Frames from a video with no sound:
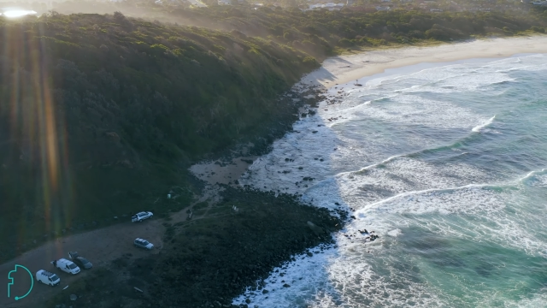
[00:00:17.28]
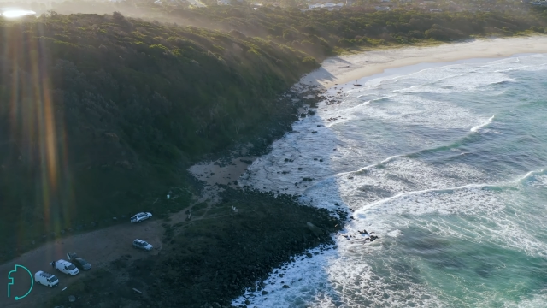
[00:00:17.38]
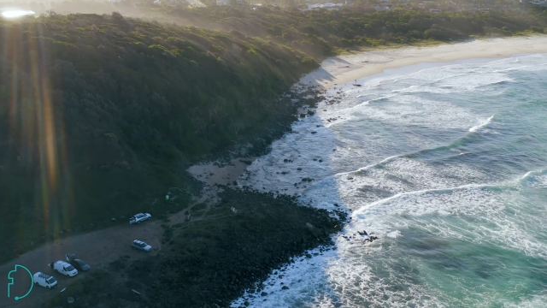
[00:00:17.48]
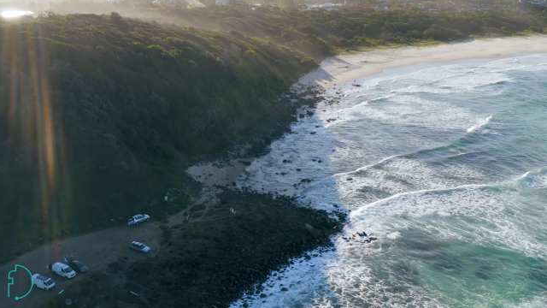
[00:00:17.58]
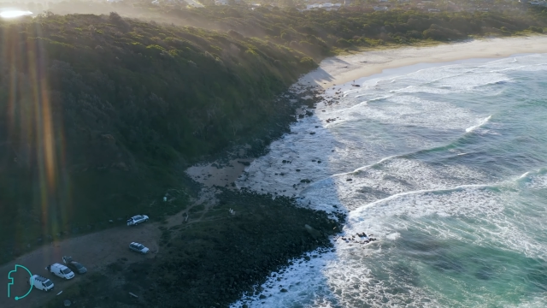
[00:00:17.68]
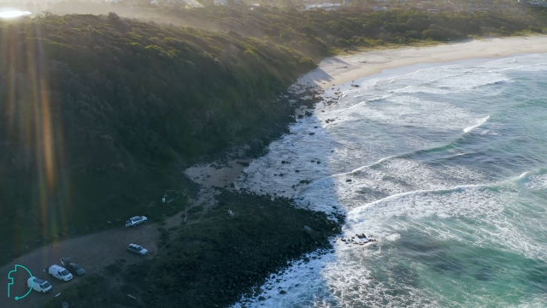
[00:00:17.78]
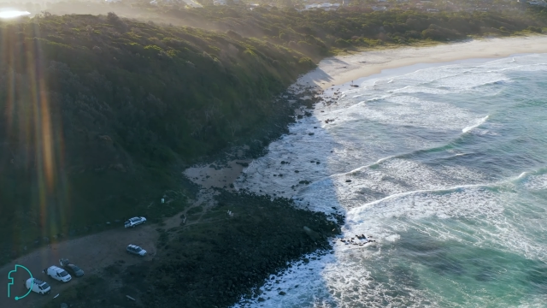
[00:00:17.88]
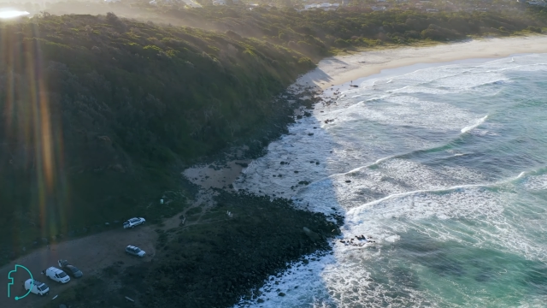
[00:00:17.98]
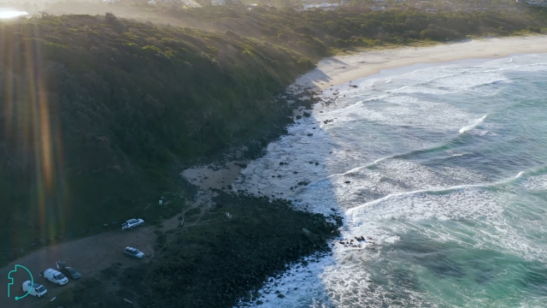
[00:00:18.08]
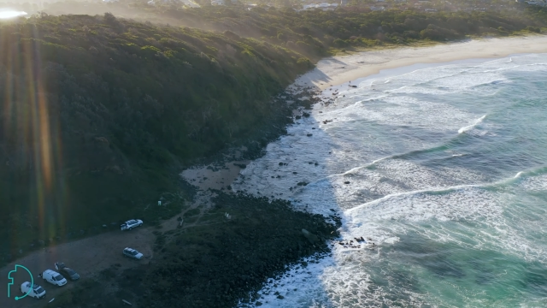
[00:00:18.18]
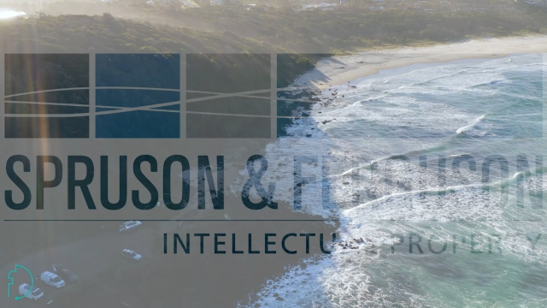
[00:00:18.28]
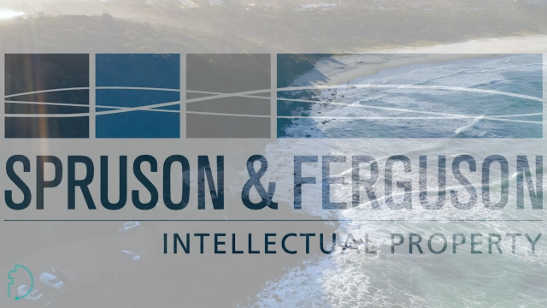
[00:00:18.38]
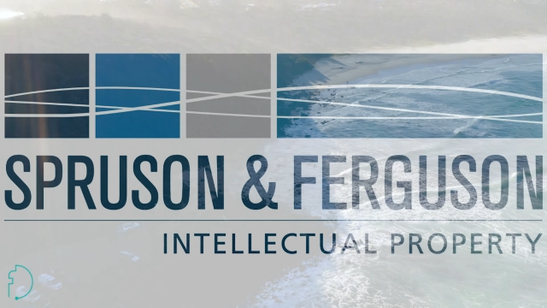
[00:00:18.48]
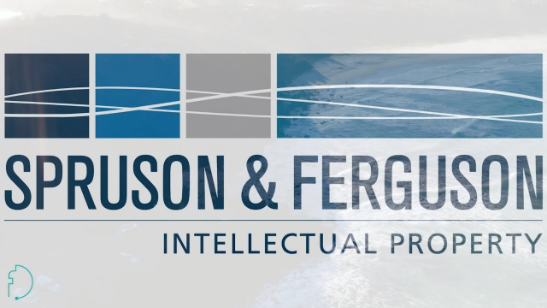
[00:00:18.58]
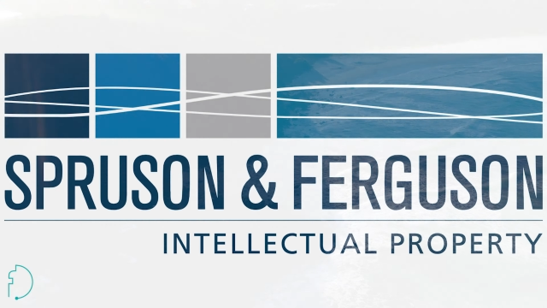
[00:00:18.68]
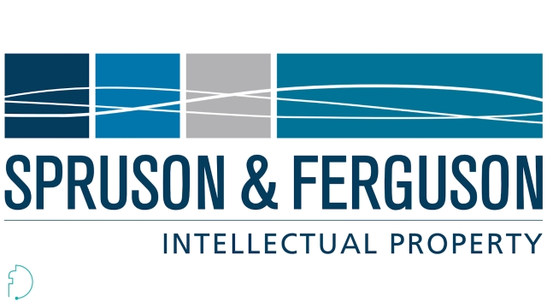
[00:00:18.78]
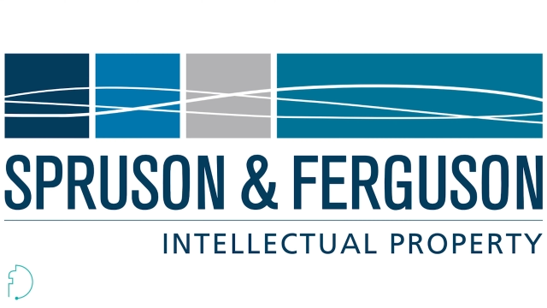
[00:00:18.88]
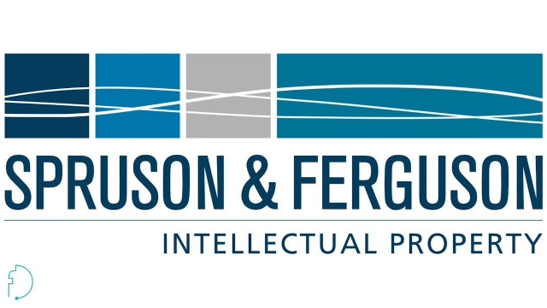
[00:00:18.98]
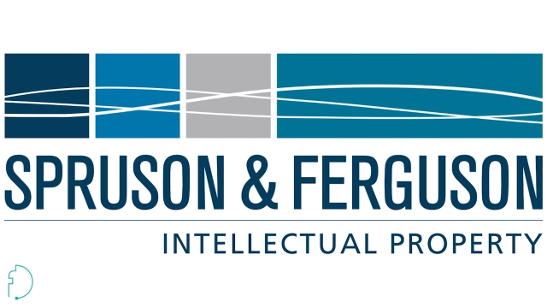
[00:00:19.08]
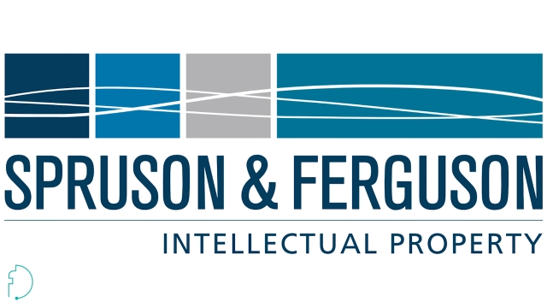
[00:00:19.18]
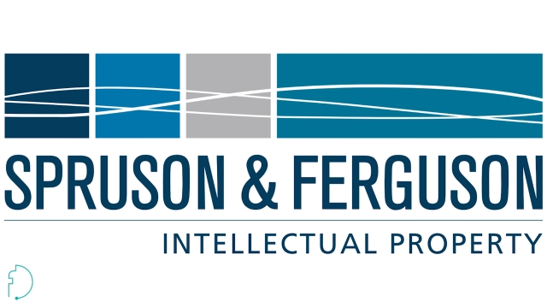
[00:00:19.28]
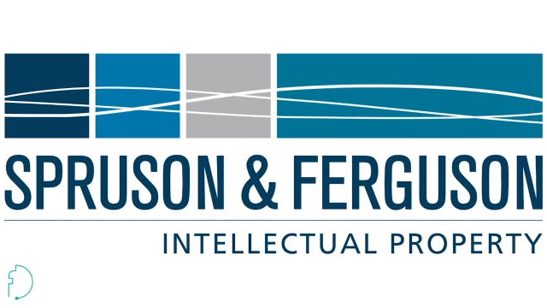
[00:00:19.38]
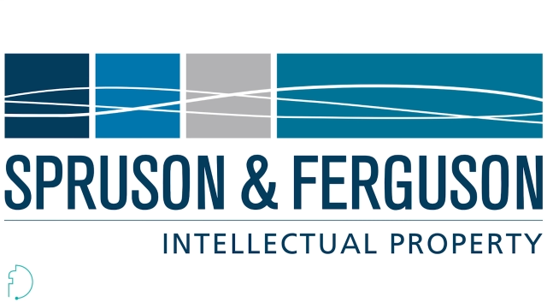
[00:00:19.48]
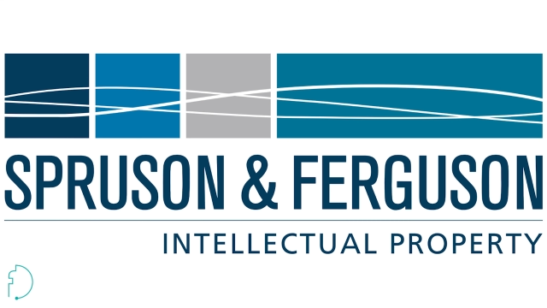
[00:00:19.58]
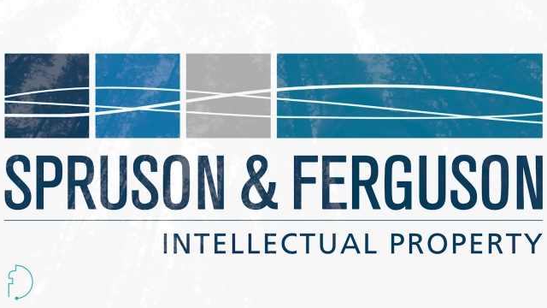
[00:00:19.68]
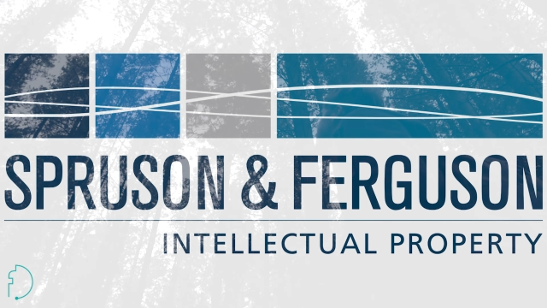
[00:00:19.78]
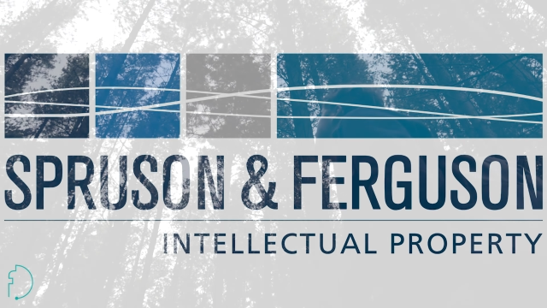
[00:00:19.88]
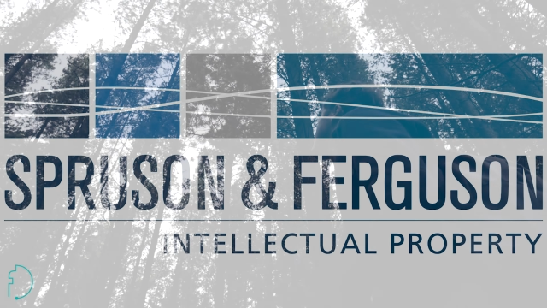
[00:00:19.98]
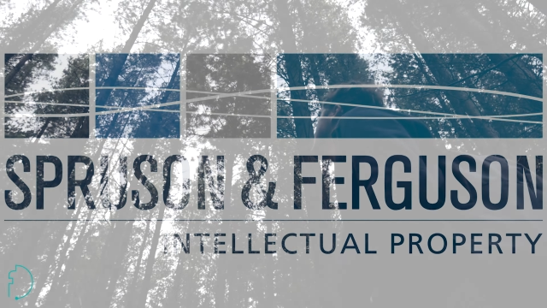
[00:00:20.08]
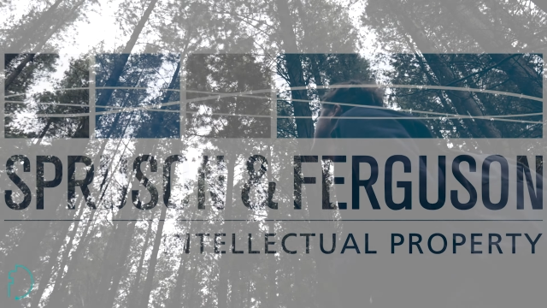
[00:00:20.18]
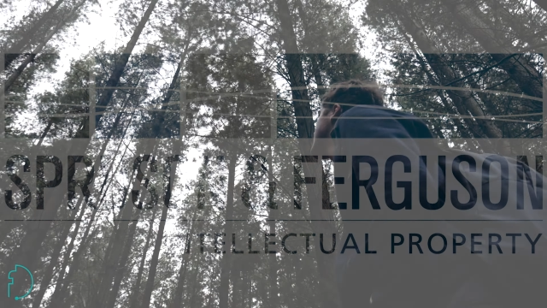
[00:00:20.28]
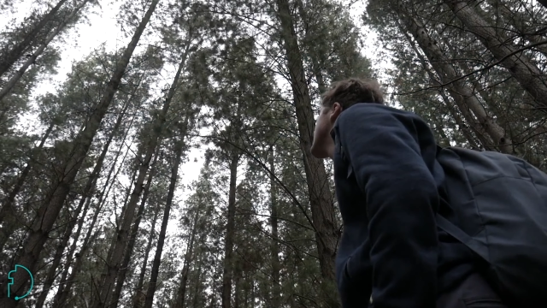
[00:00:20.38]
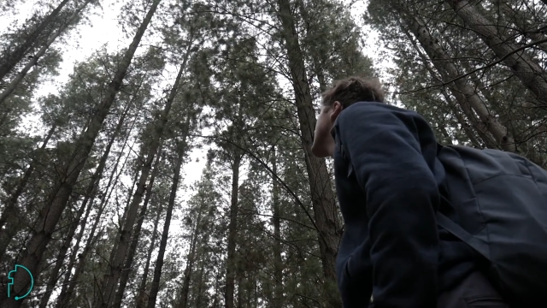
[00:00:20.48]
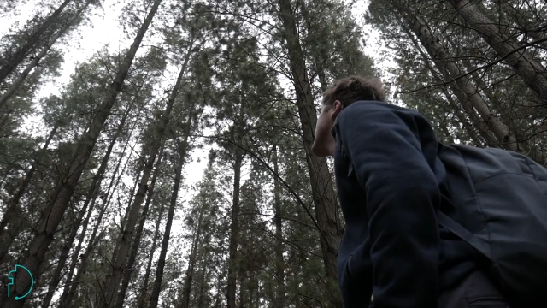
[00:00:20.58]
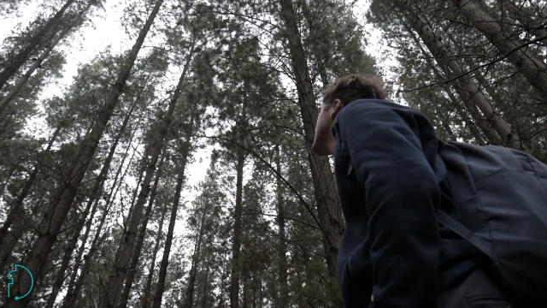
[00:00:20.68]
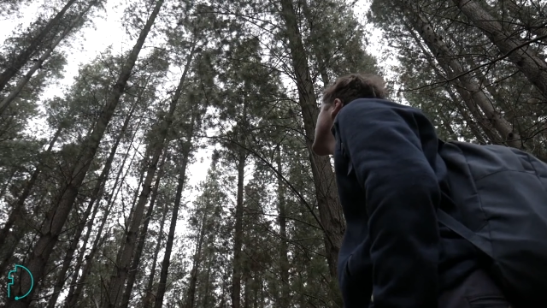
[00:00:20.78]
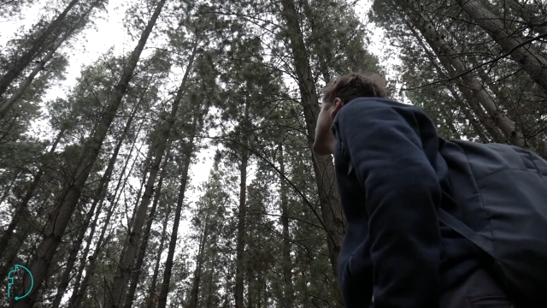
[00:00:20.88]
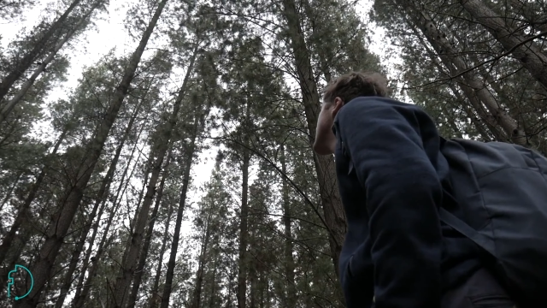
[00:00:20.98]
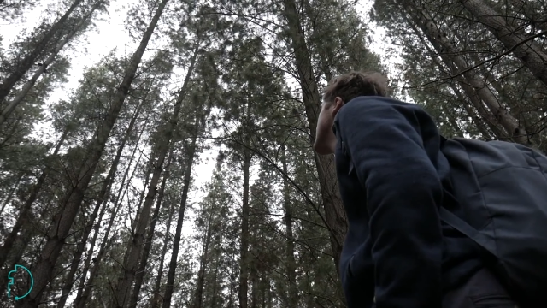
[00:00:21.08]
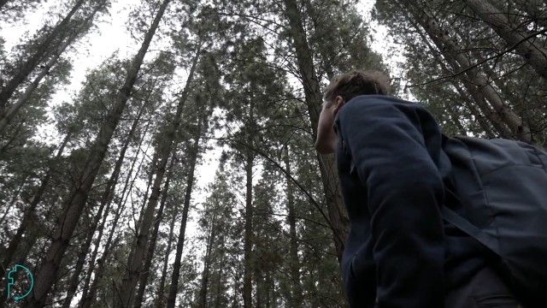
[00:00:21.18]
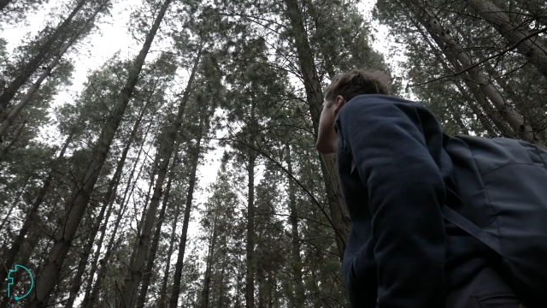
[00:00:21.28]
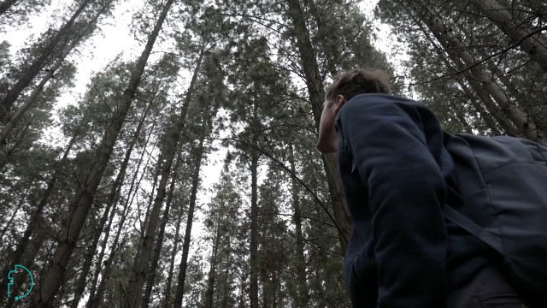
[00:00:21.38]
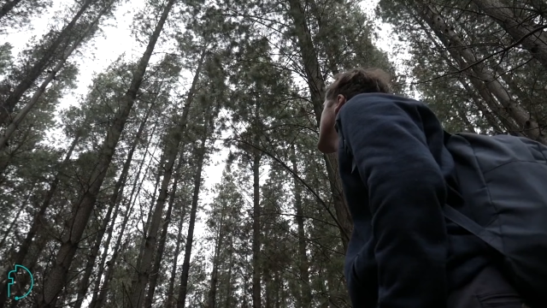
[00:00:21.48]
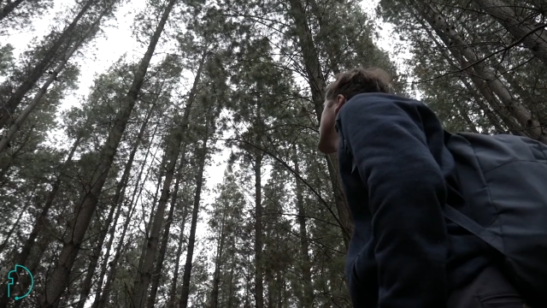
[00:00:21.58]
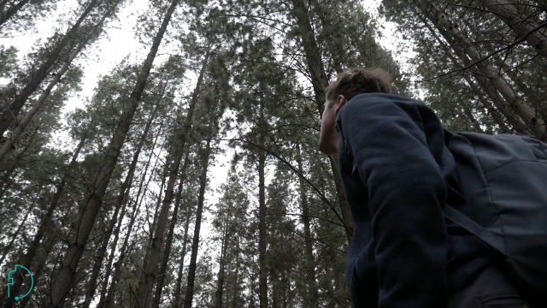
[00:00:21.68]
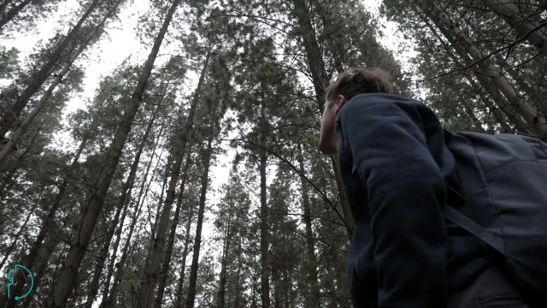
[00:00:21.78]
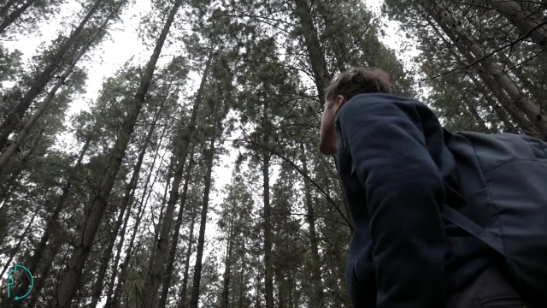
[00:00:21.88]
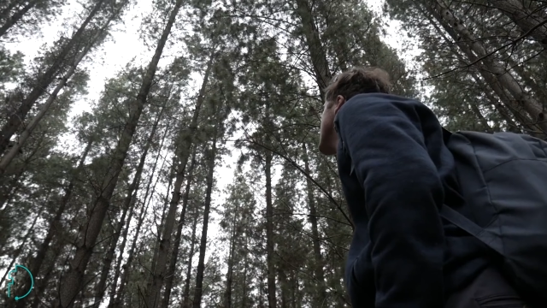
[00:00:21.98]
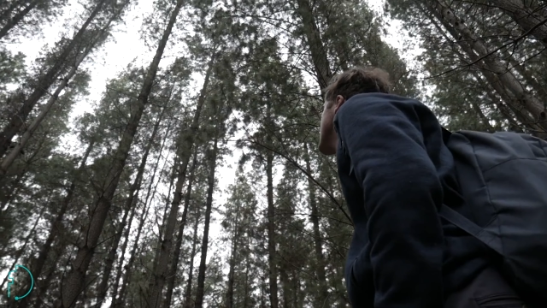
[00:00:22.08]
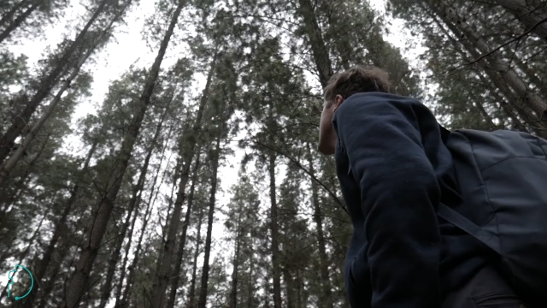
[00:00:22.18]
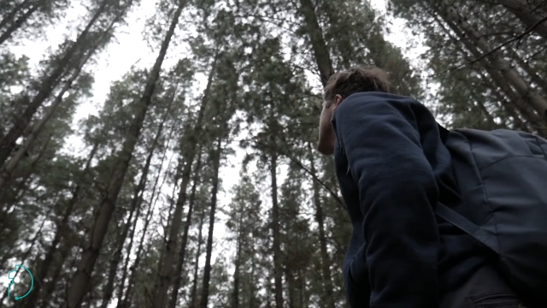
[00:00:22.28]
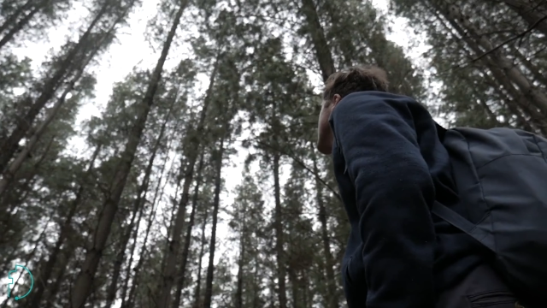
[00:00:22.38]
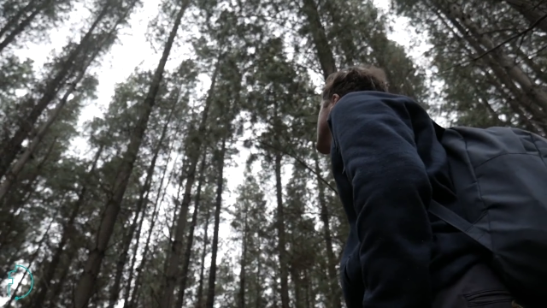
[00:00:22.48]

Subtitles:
Nobody's mouth can be seen.